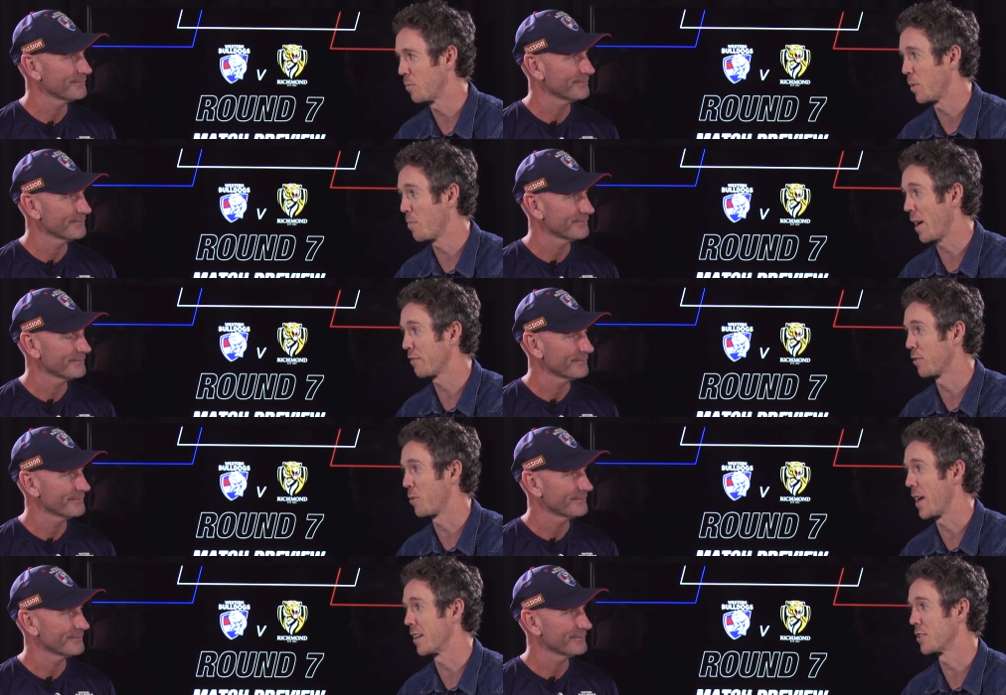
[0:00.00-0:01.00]
Speaker 1: we're back for
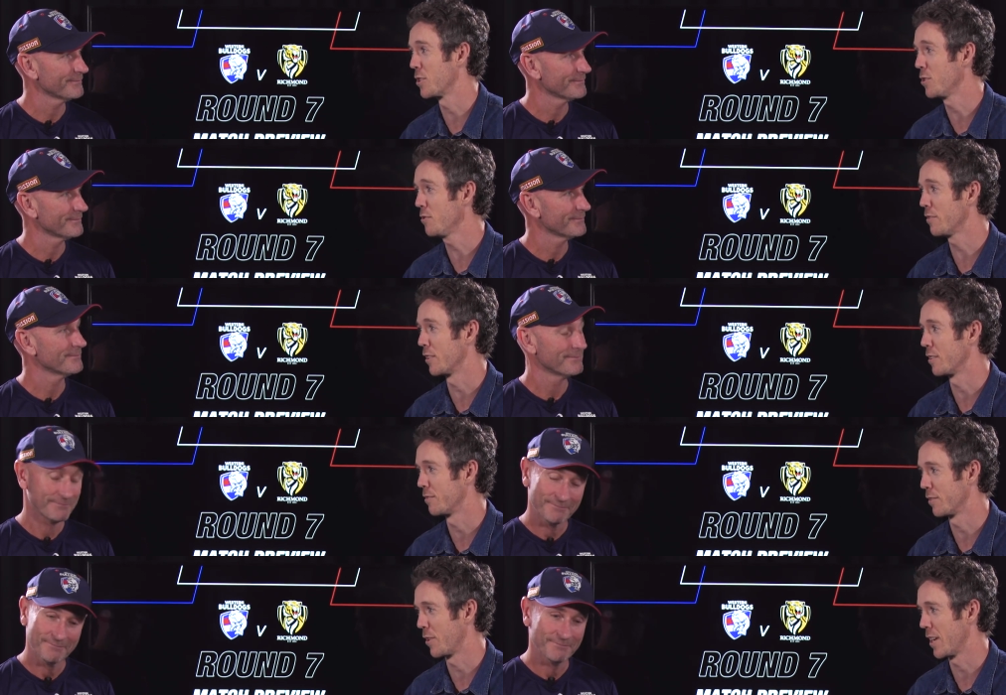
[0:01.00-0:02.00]
round two for,
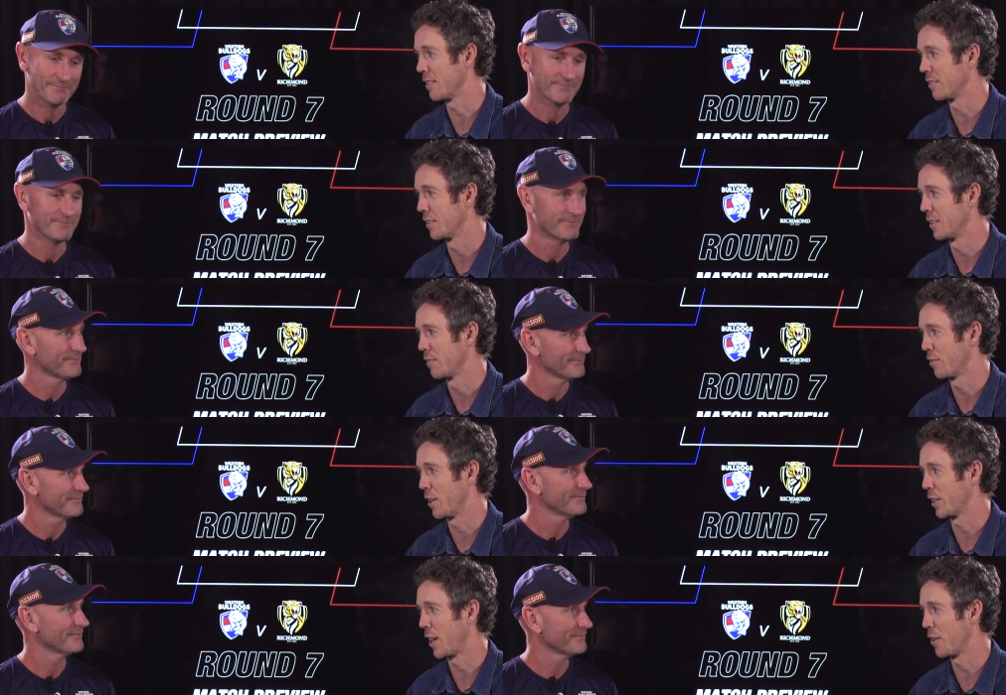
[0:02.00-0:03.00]
for our for
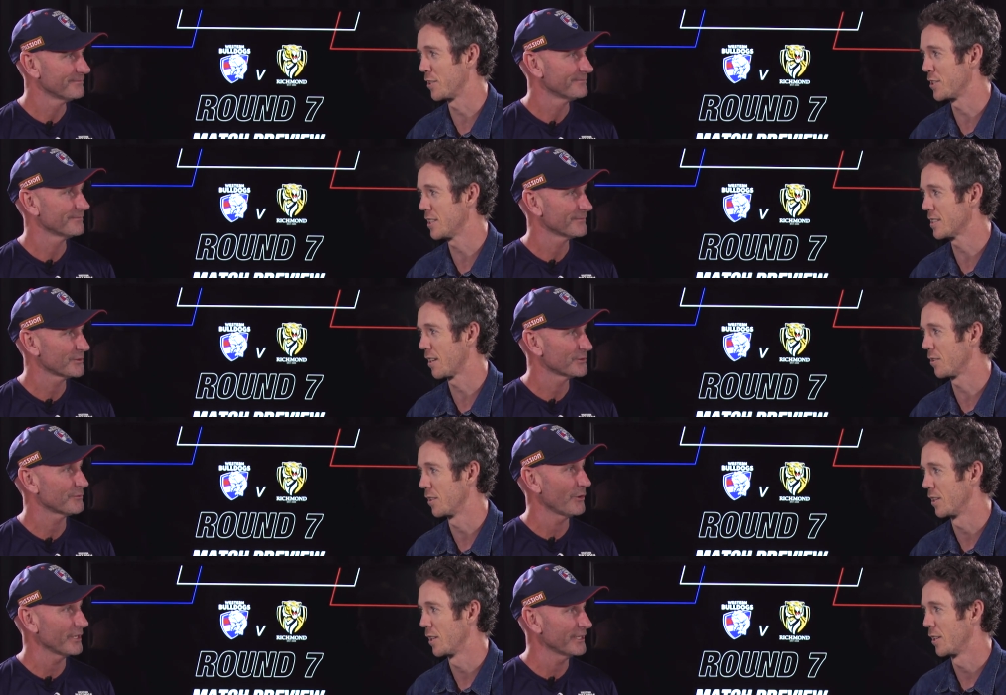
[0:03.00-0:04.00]
our go this year. So it's
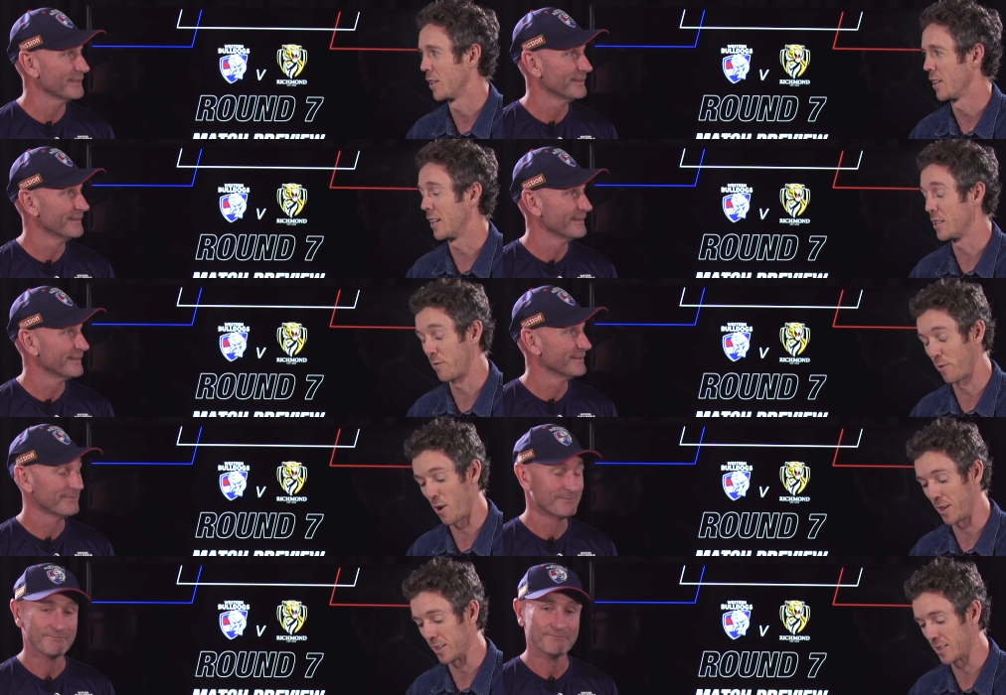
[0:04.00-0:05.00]
frightening. It is
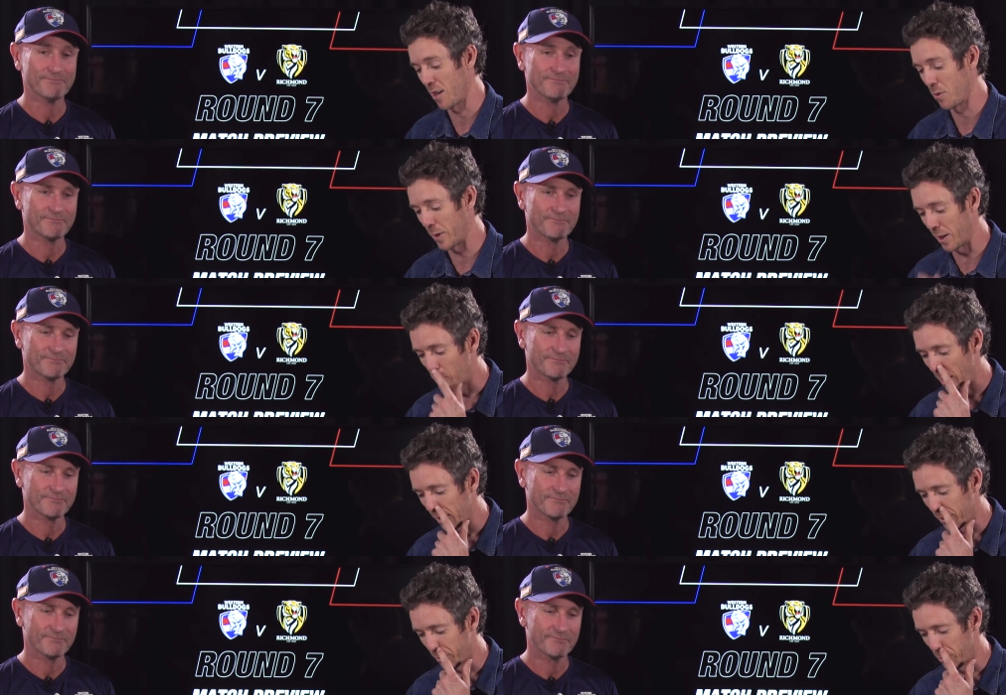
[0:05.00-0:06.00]
frightening. So we're going to
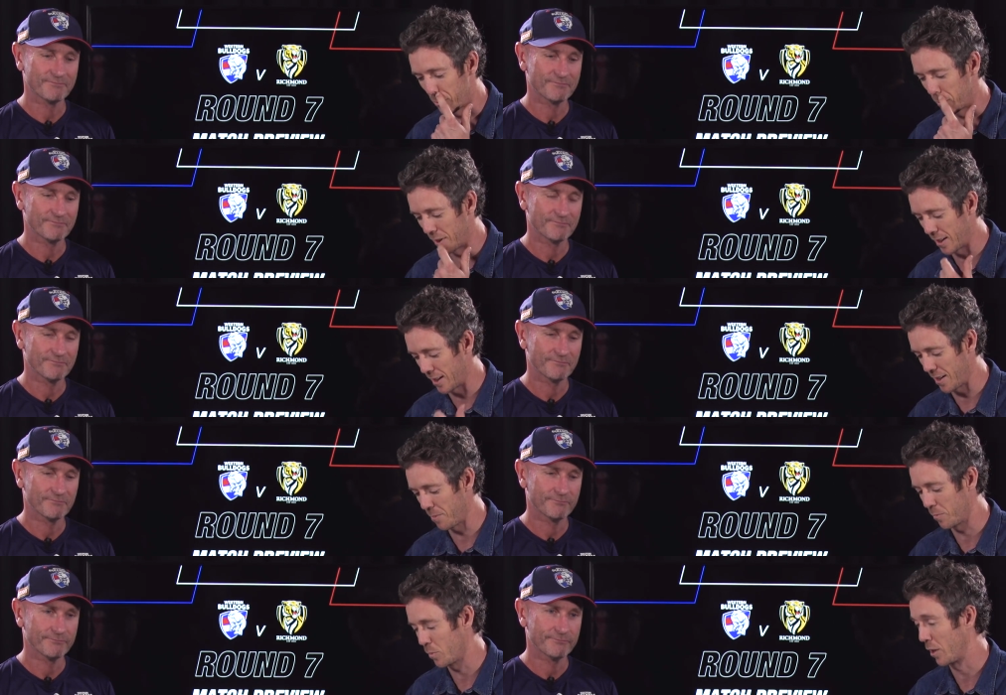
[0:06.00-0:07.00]
rattle through
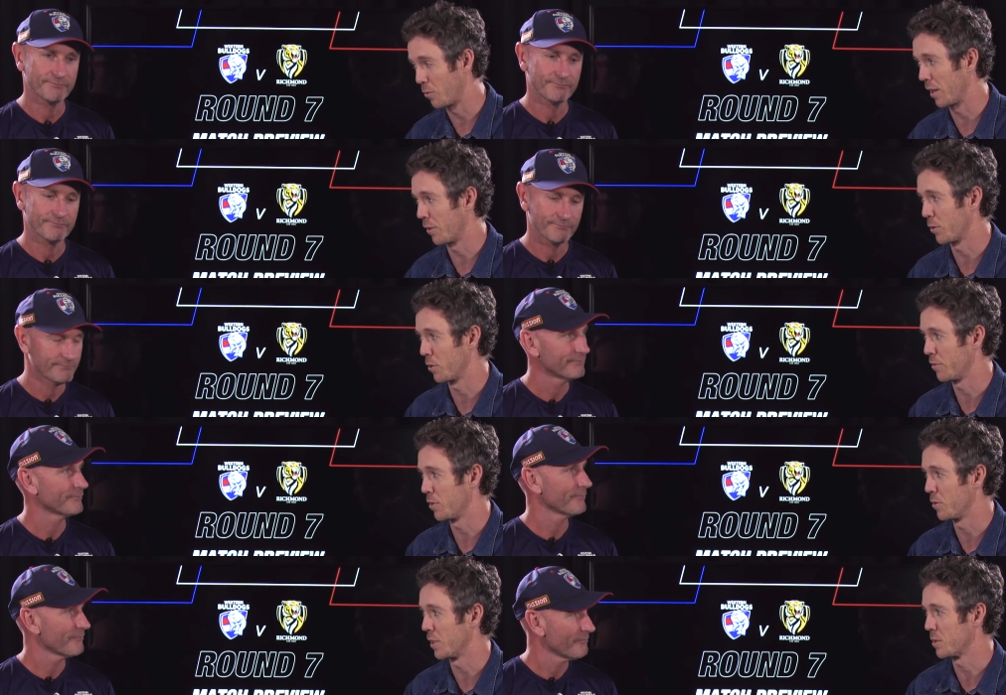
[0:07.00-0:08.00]
um, we're going to rattle through a
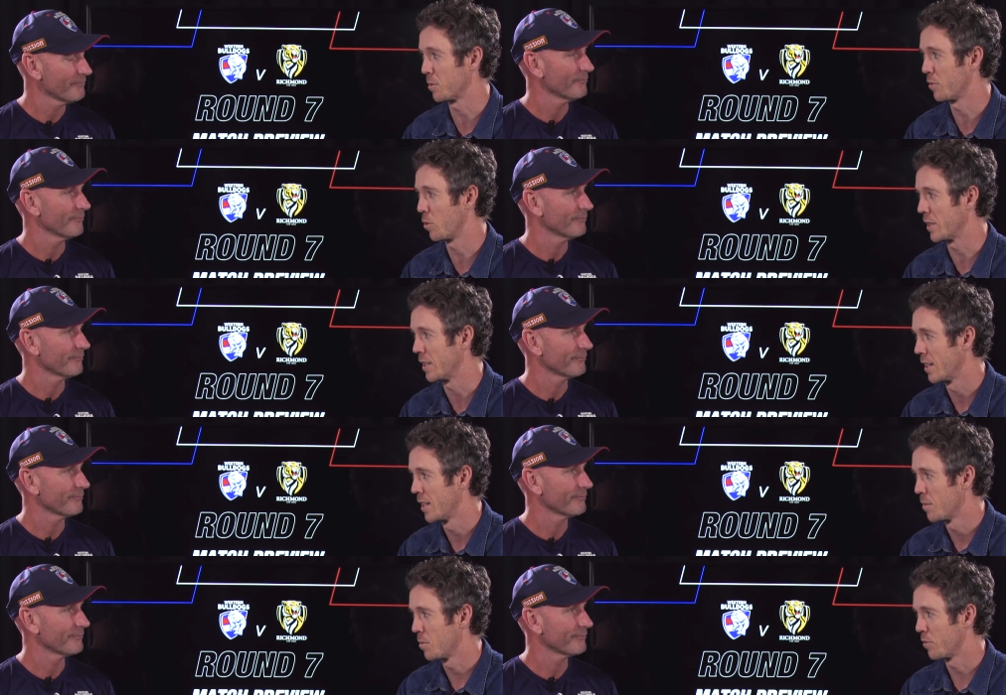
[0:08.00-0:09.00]
few things before we
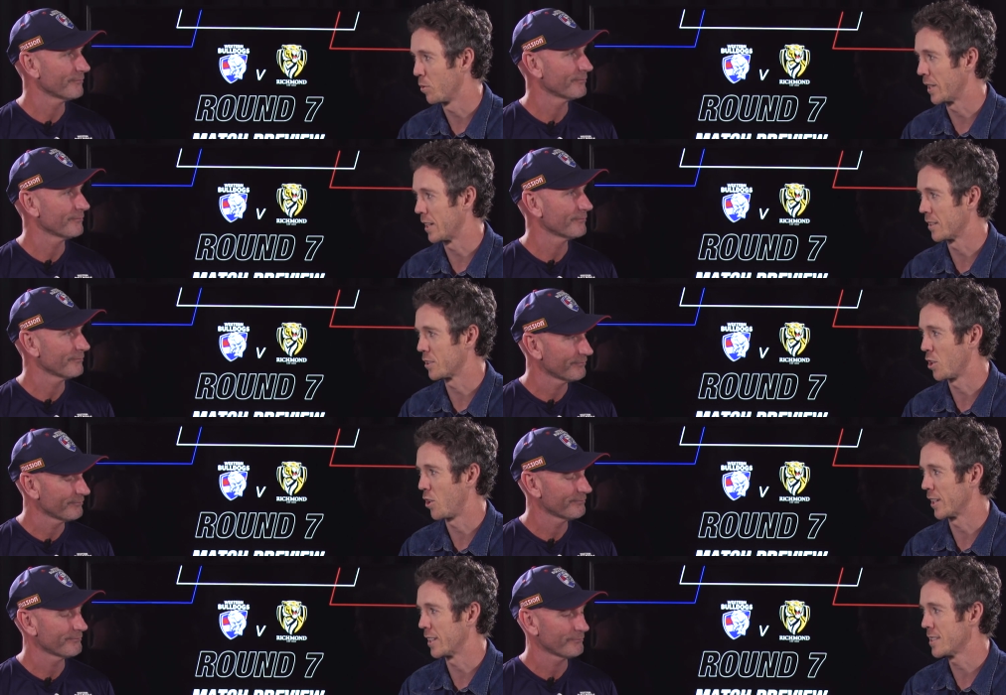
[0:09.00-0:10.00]
before we get to the
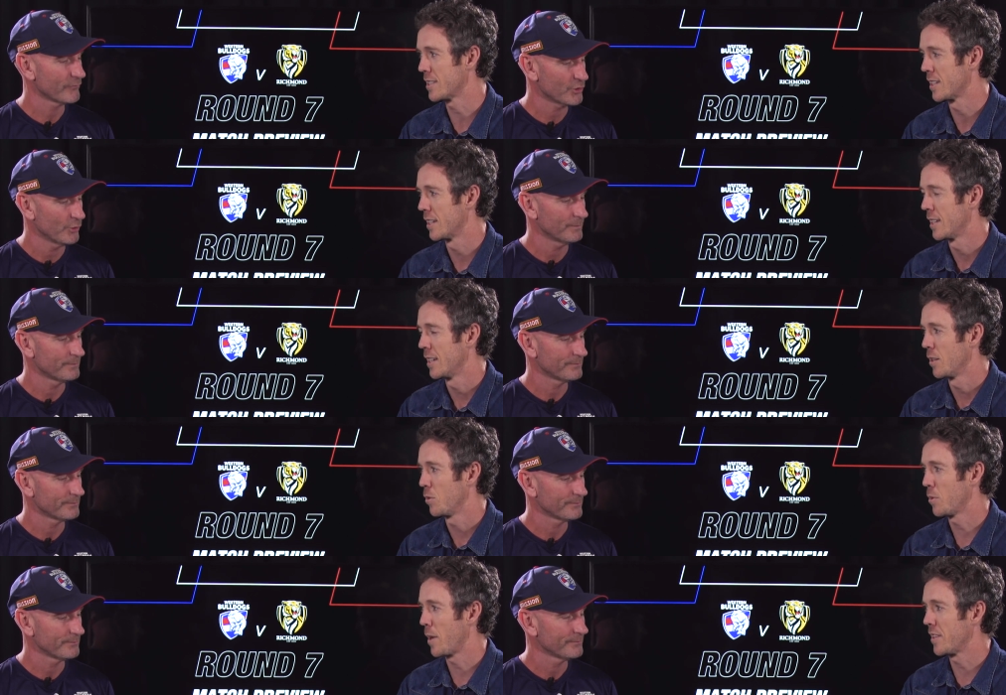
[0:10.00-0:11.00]
Tigers. Sure.
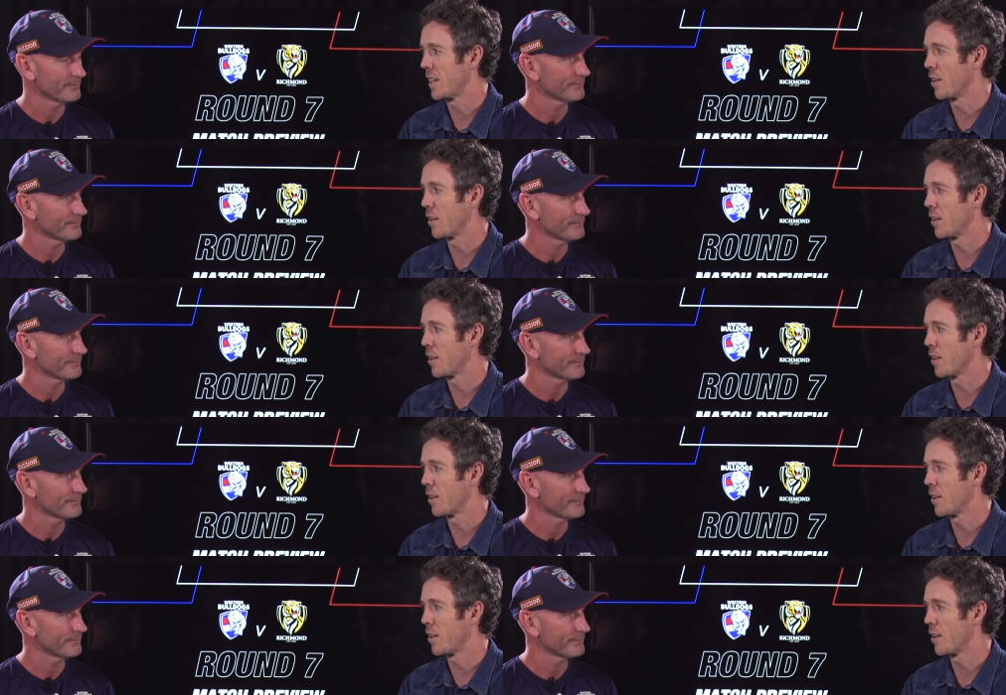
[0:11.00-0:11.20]
What about the